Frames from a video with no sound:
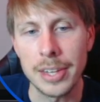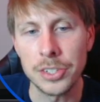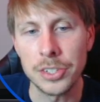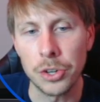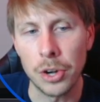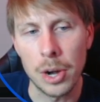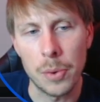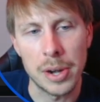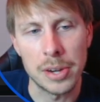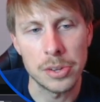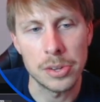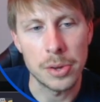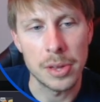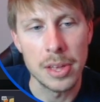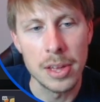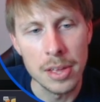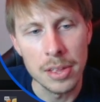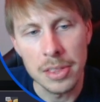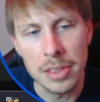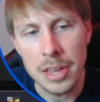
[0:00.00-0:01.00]
that's a great way to do
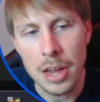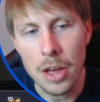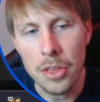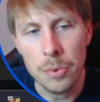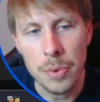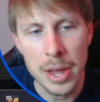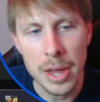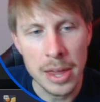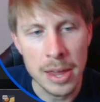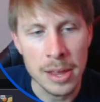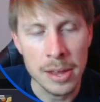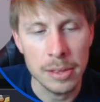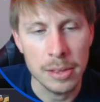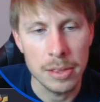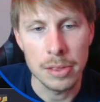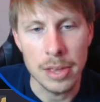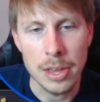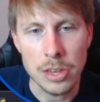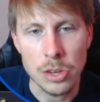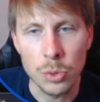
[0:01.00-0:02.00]
it the other way
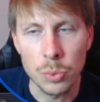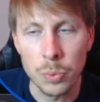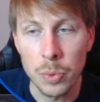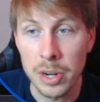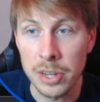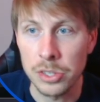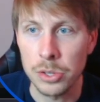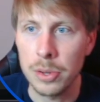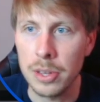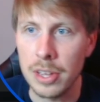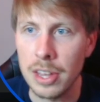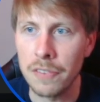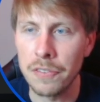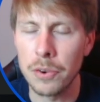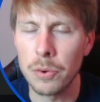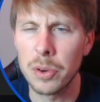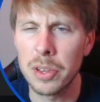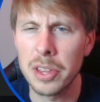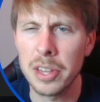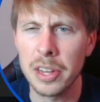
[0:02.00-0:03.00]
that you would want to do it if
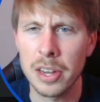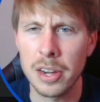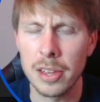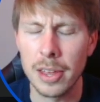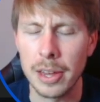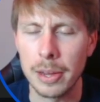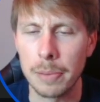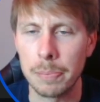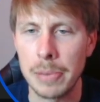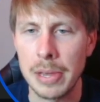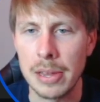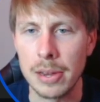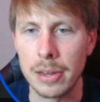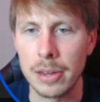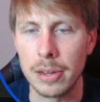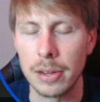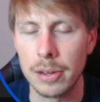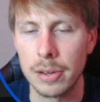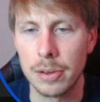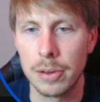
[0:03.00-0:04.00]
you're really going to like
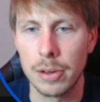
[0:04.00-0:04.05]
be